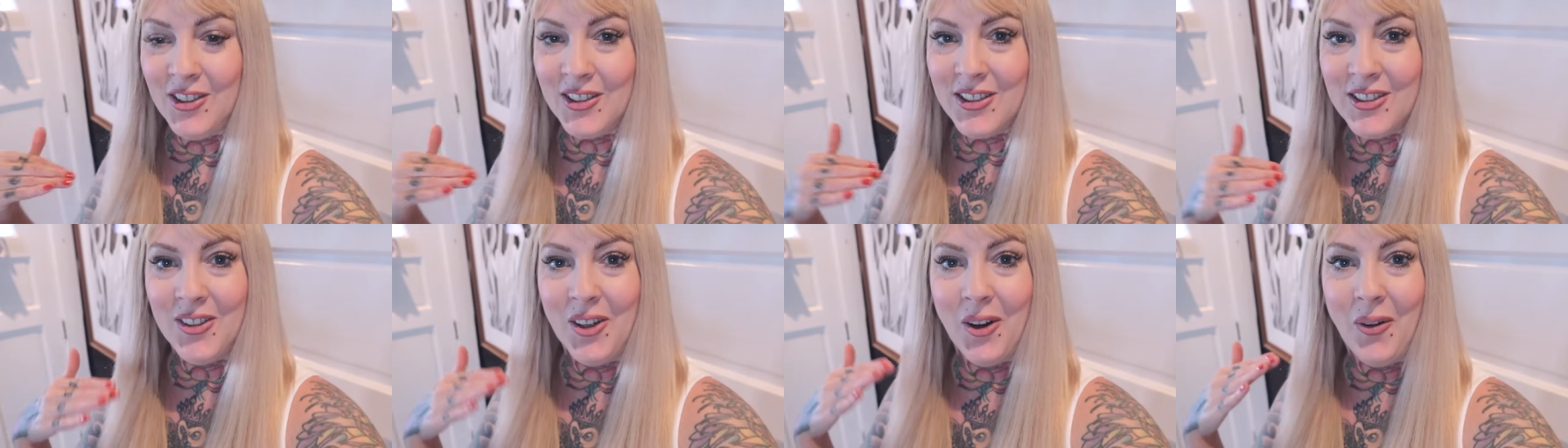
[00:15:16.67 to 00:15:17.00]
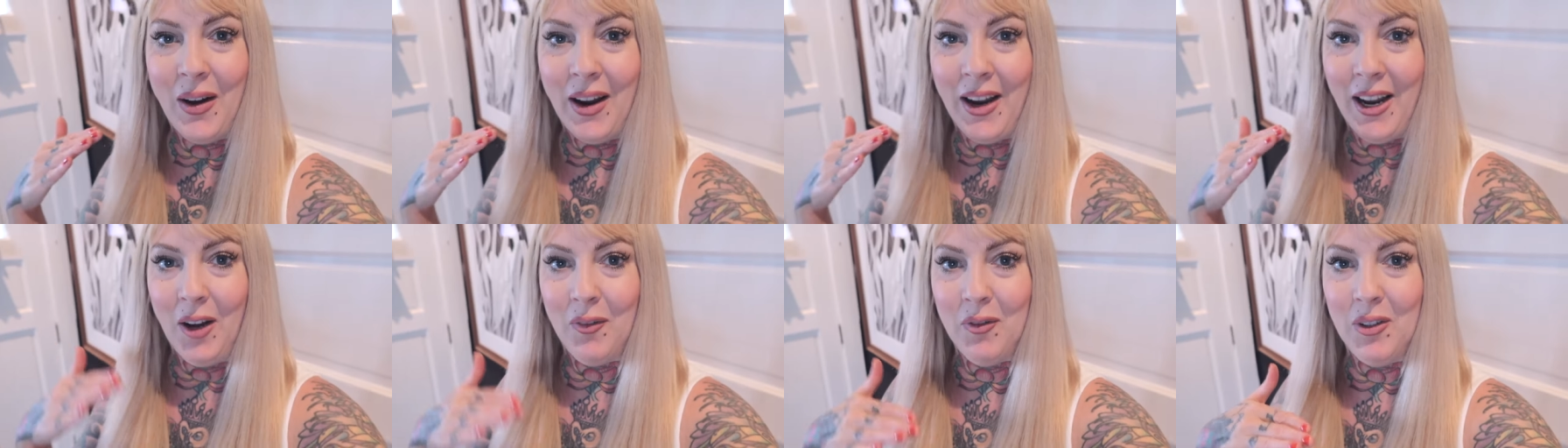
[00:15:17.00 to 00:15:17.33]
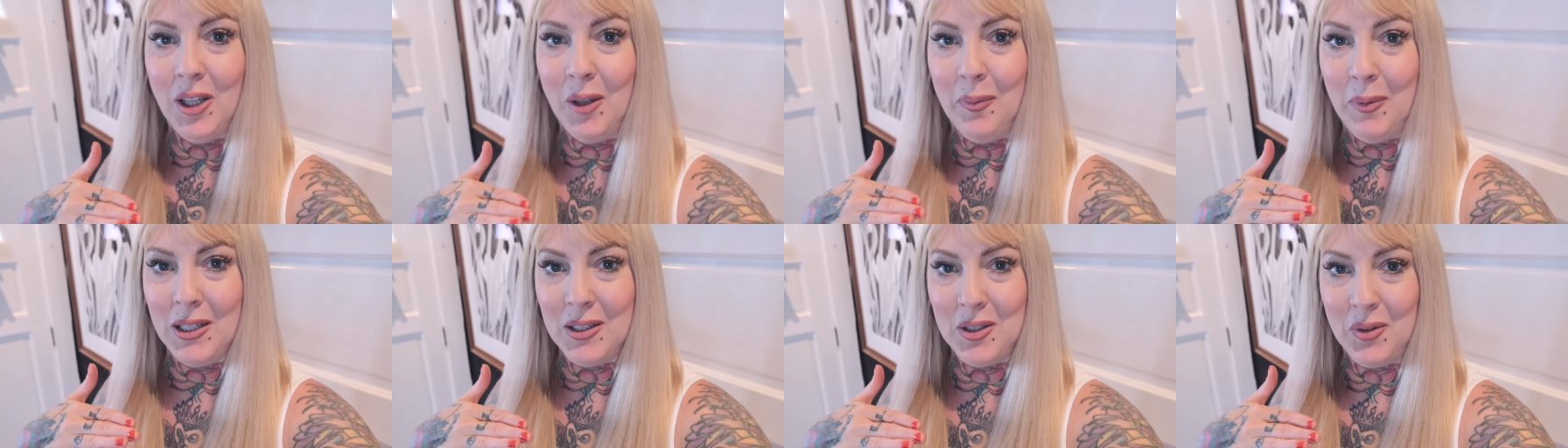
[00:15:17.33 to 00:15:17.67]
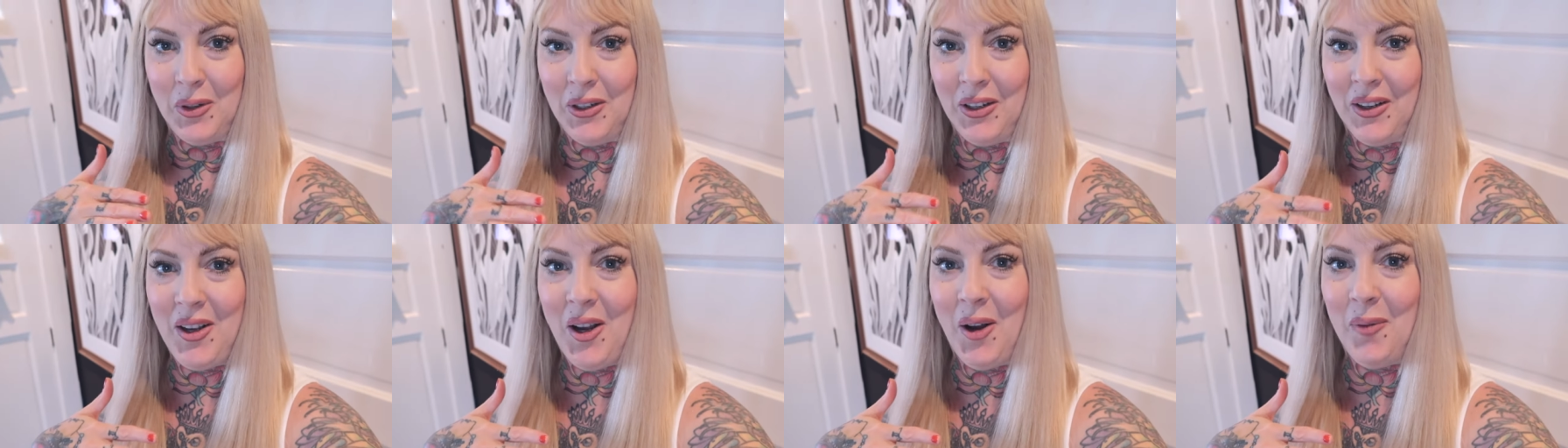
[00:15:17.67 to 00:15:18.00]
Just know I have limits
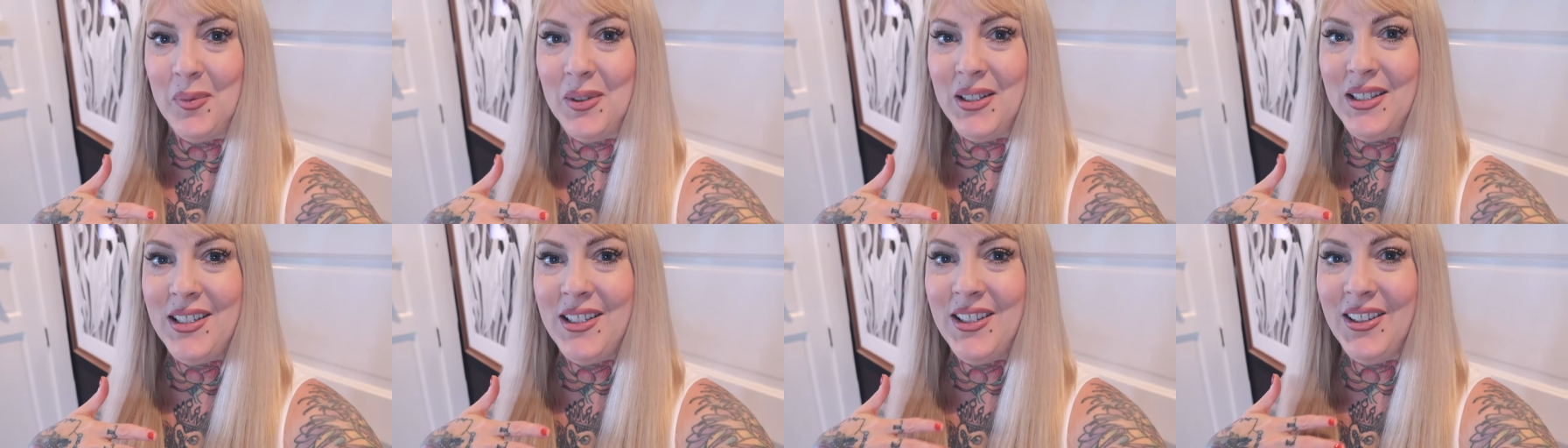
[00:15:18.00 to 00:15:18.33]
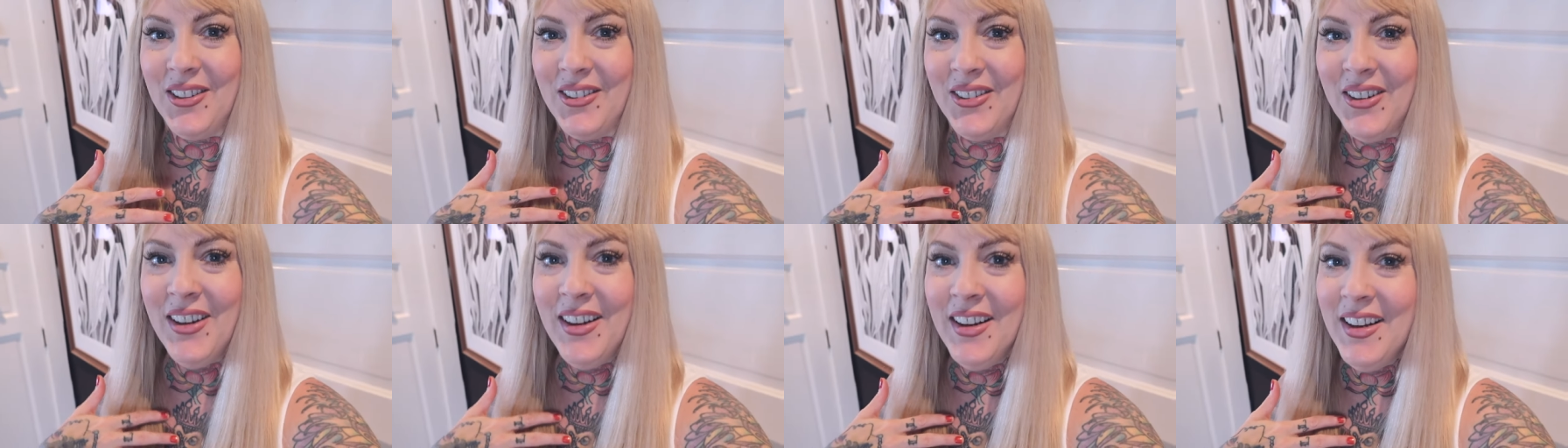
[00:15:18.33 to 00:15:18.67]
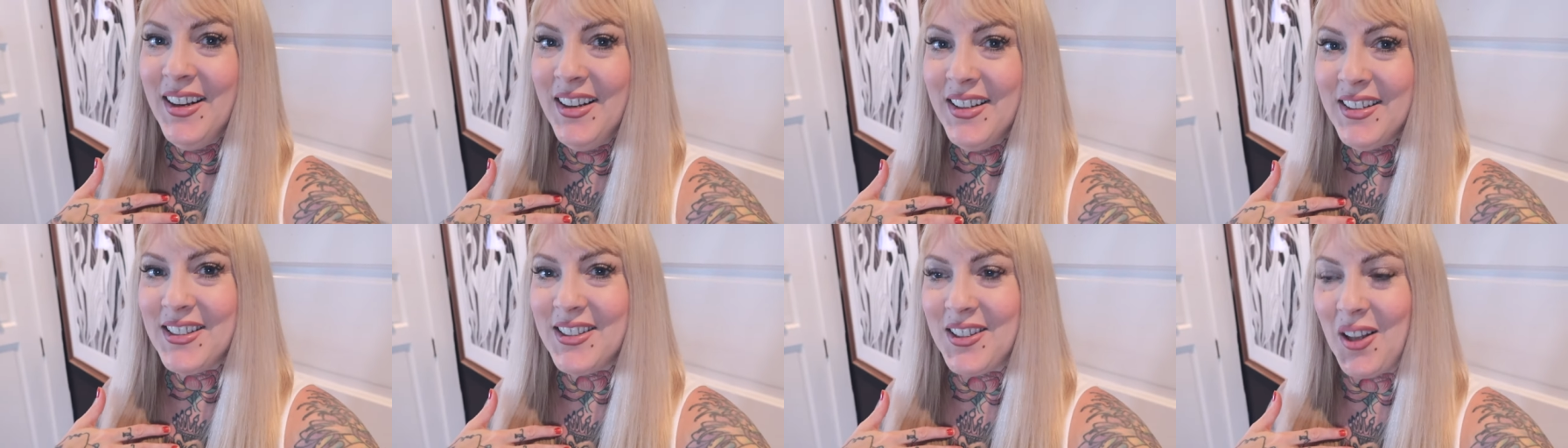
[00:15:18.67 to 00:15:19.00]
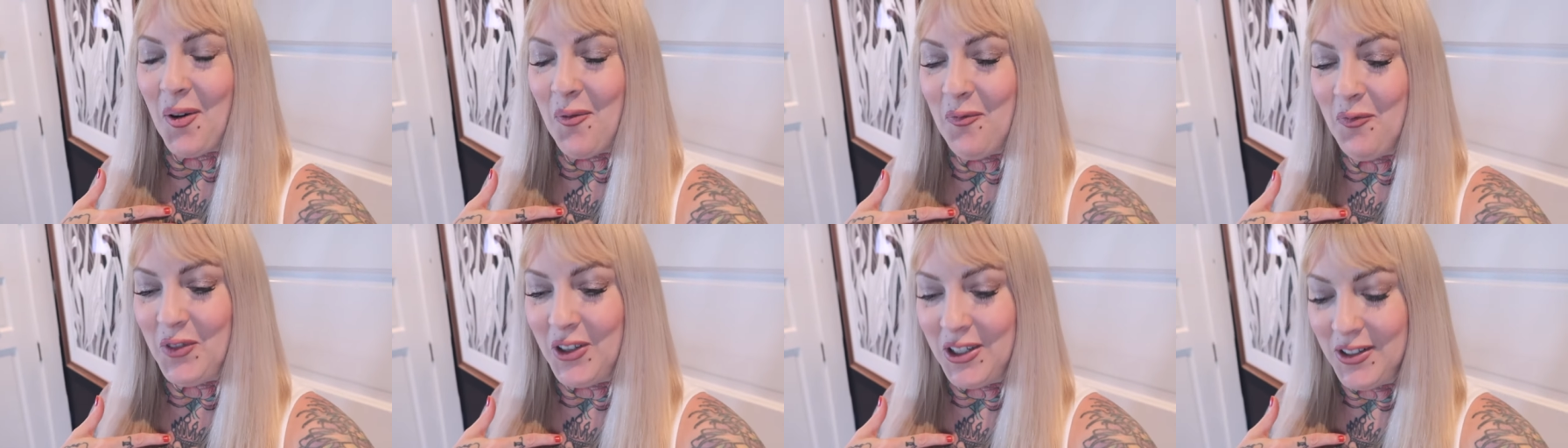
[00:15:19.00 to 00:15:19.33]
when it comes to
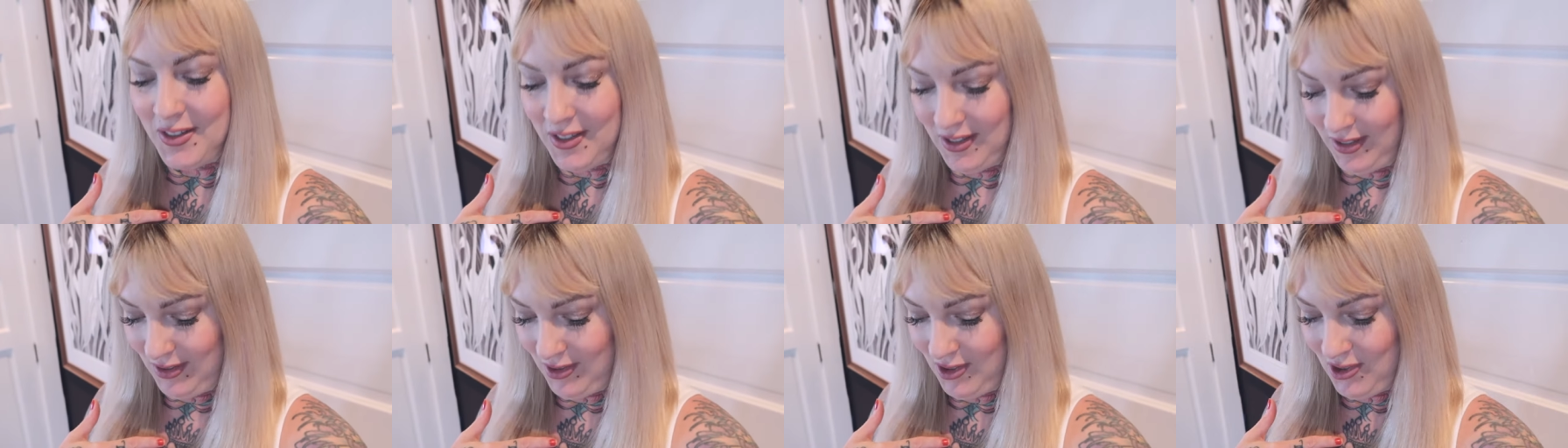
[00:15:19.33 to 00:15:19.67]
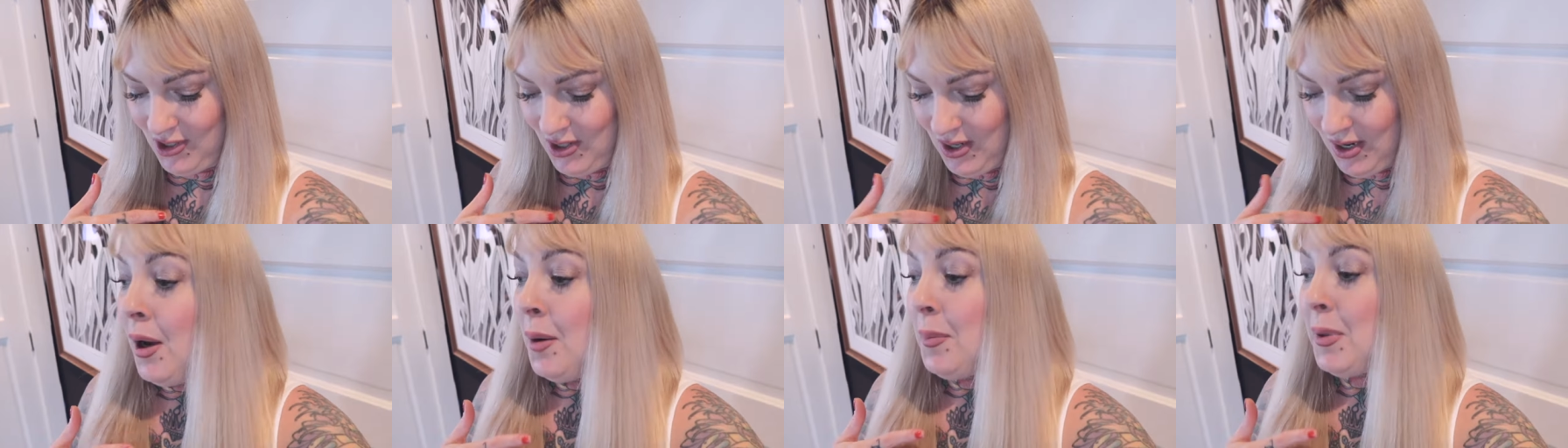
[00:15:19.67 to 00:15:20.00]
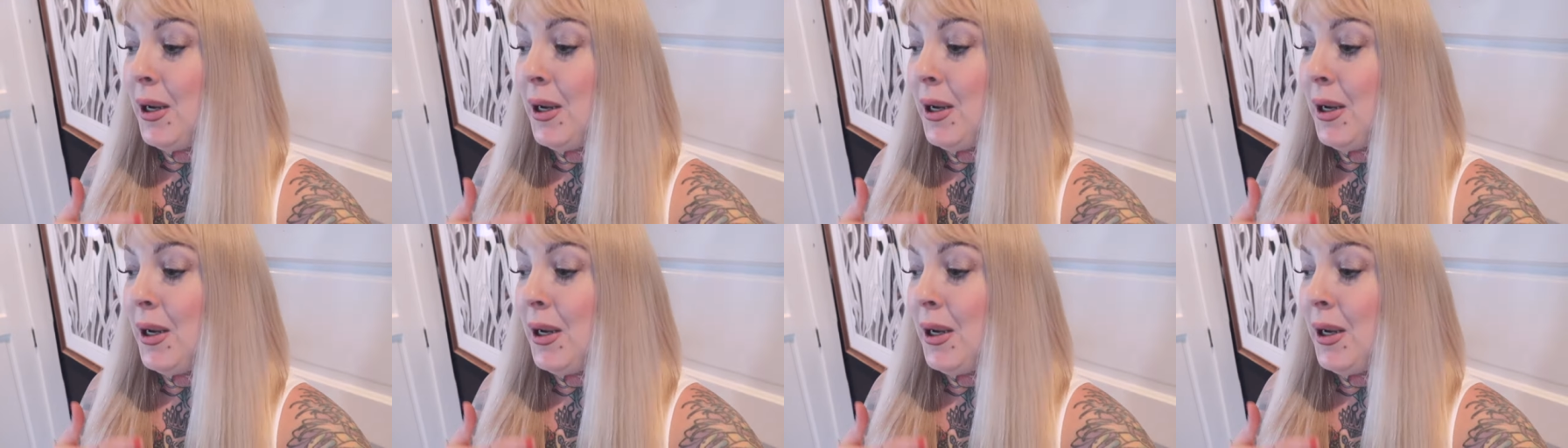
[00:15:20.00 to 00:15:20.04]
some vintage.